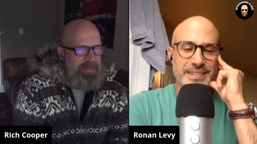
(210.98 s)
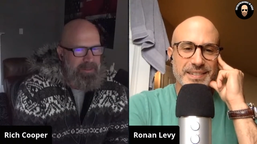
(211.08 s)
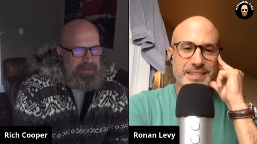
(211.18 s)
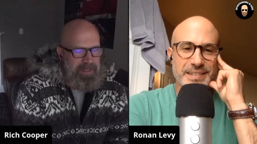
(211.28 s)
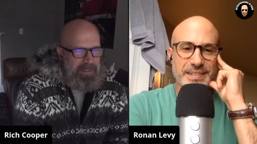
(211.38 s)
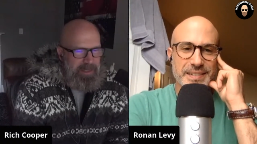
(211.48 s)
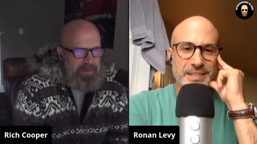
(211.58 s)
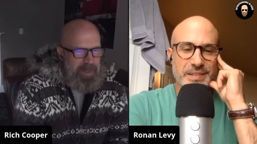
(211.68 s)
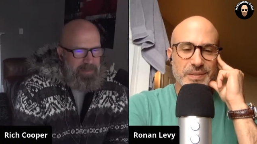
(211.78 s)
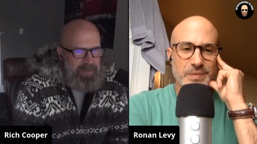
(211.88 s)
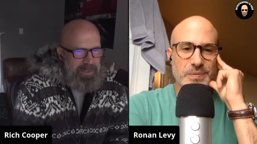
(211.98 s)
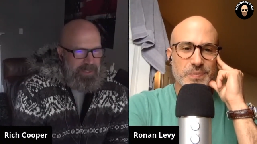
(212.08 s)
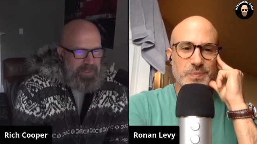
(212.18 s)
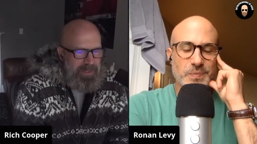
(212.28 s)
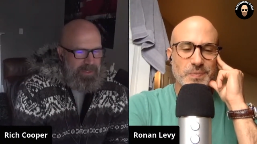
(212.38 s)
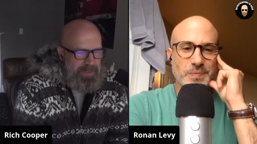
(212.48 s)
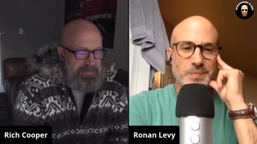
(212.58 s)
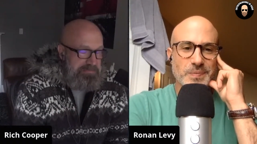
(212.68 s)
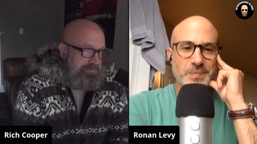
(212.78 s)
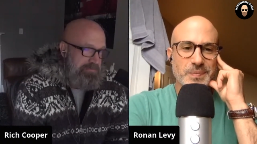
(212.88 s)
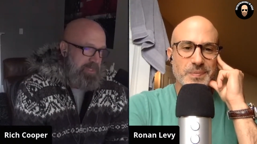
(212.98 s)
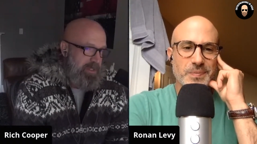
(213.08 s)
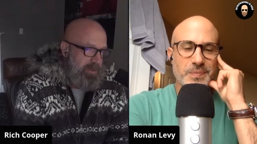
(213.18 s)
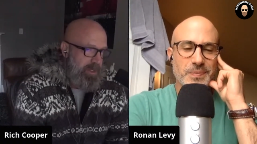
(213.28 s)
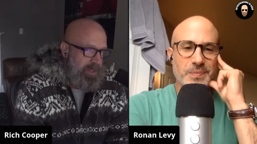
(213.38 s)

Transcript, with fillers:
Speaker 1: you know the Canadian population to just you know